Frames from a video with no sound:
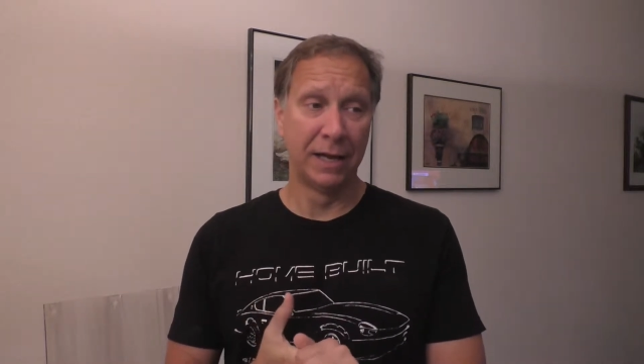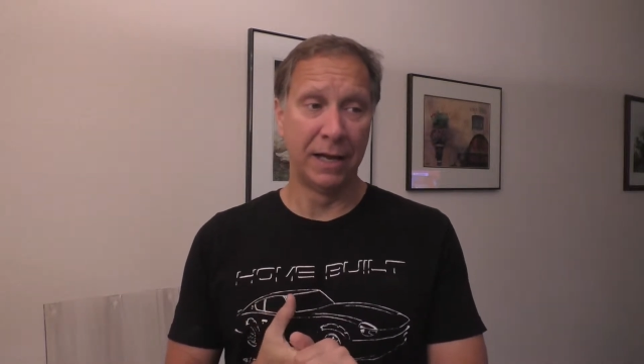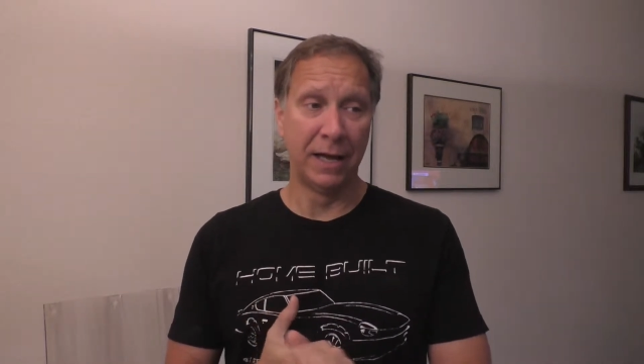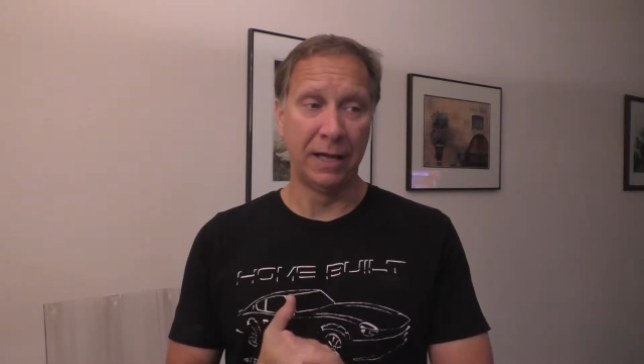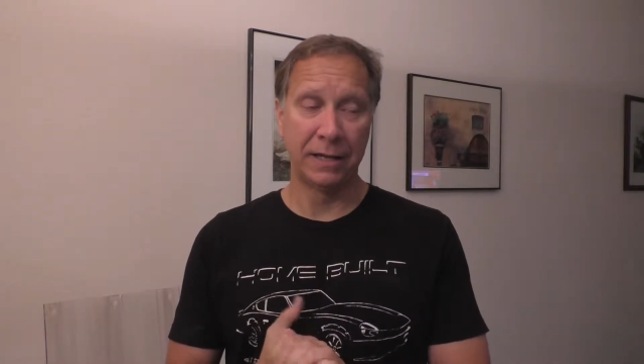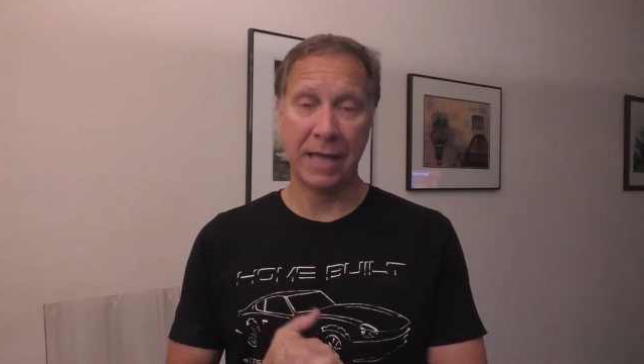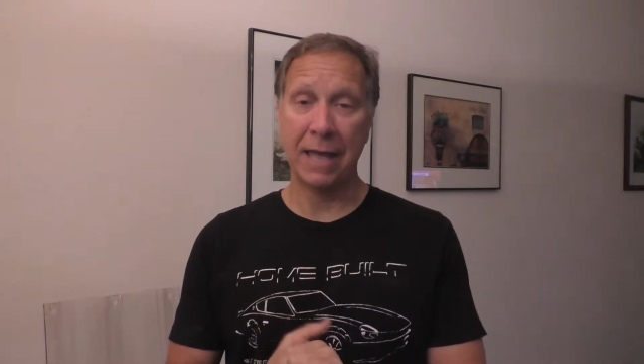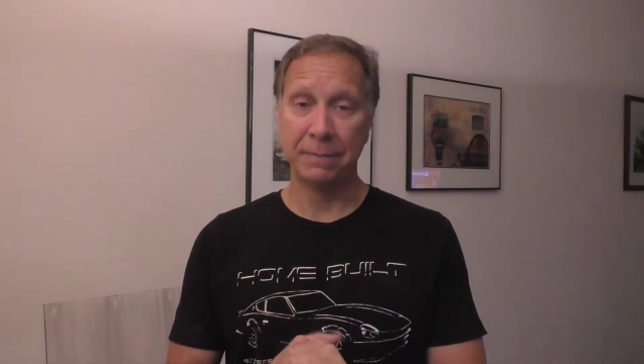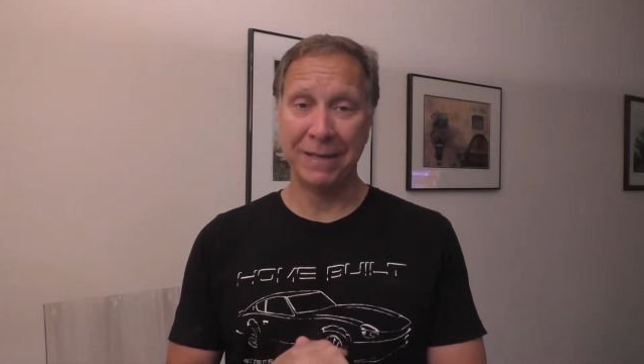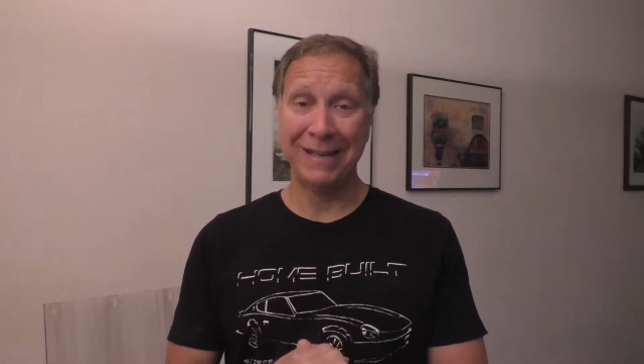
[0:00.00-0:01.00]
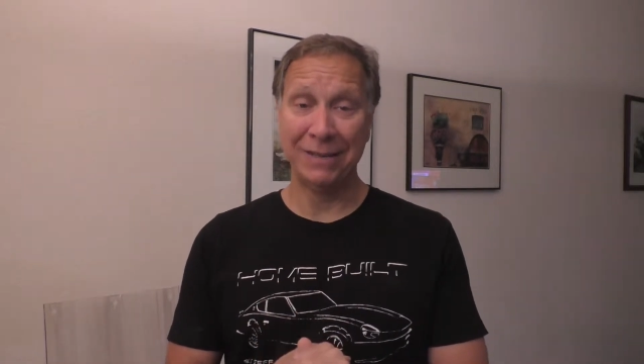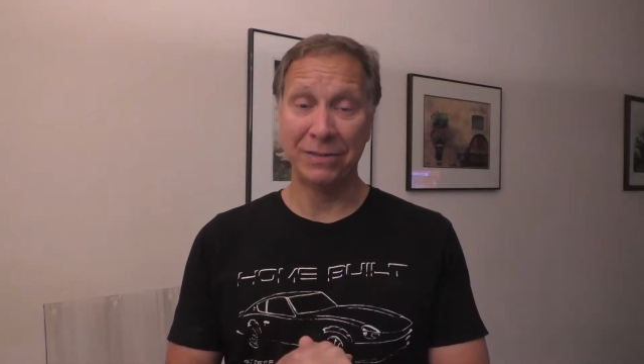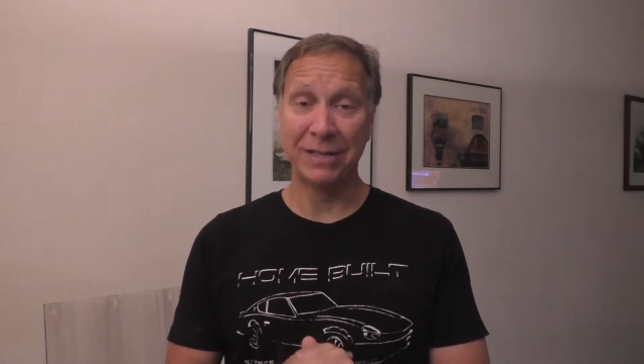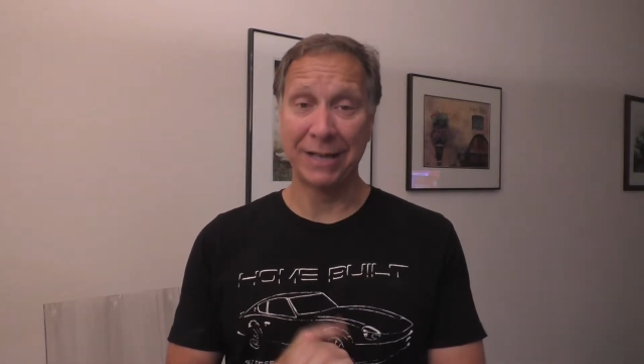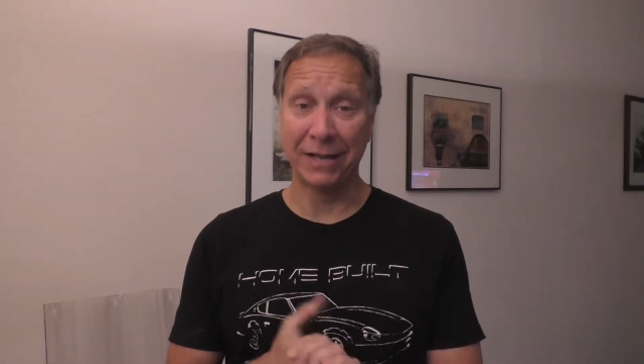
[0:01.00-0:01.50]
it can be
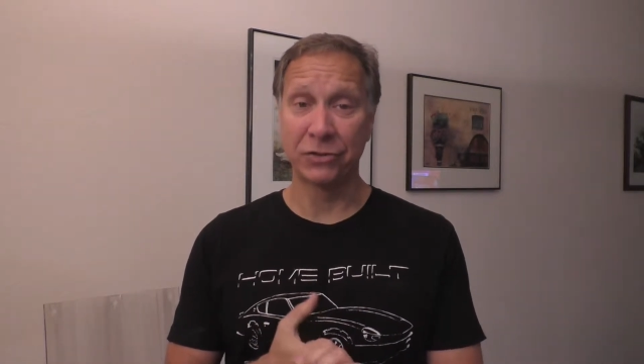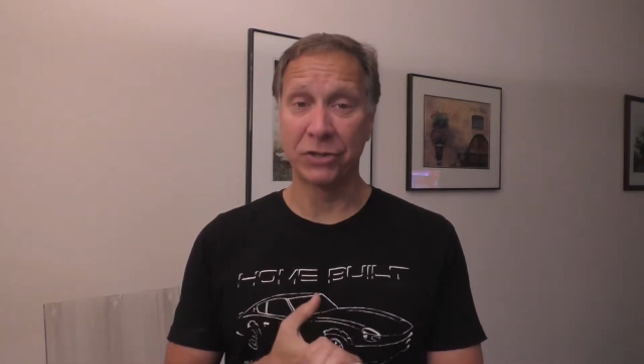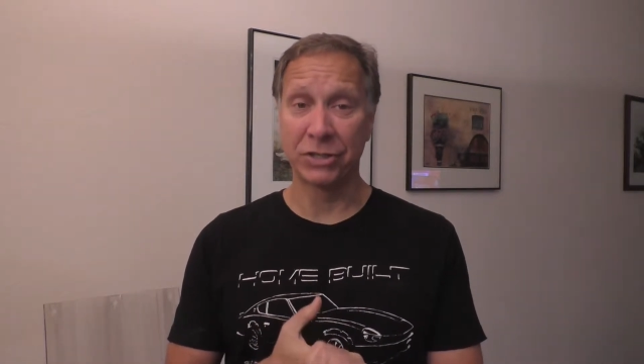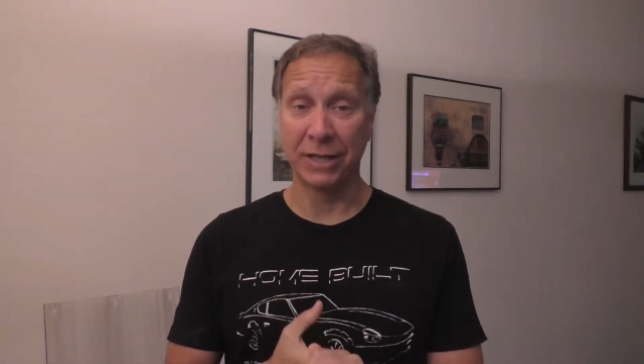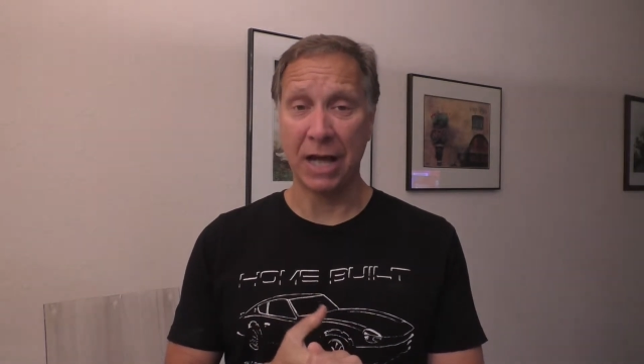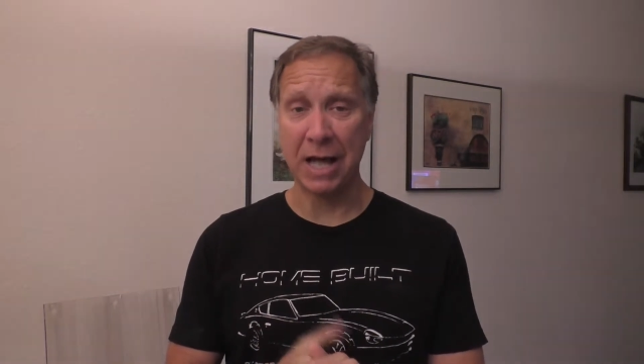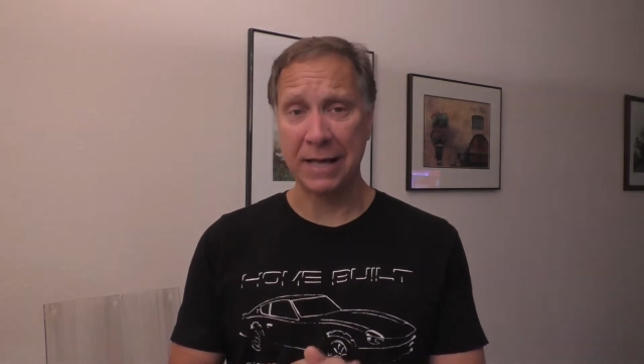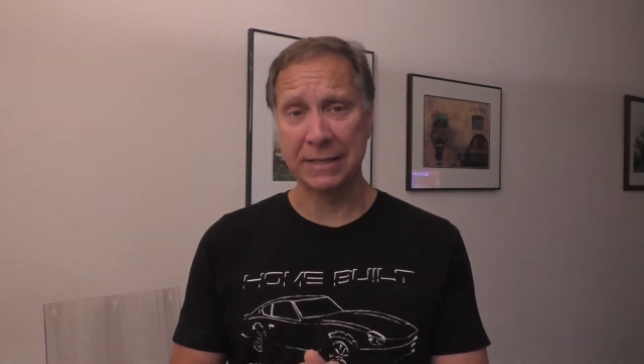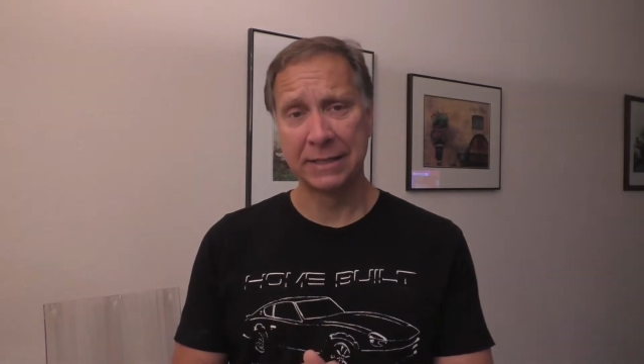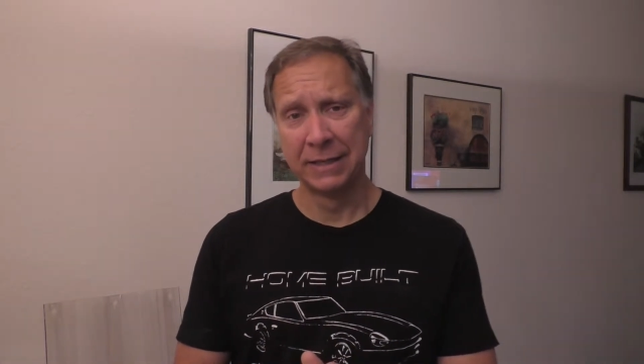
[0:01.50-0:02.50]
even dangerously hot.